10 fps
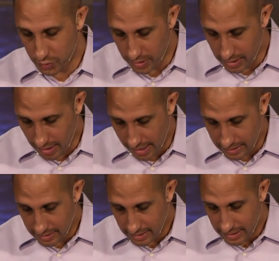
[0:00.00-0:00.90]
verse
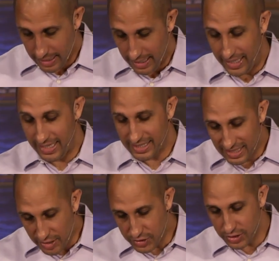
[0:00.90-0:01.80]
29,
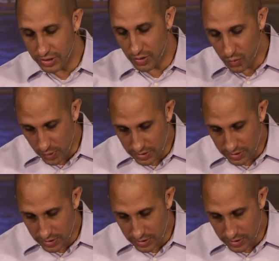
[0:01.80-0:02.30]
he's listened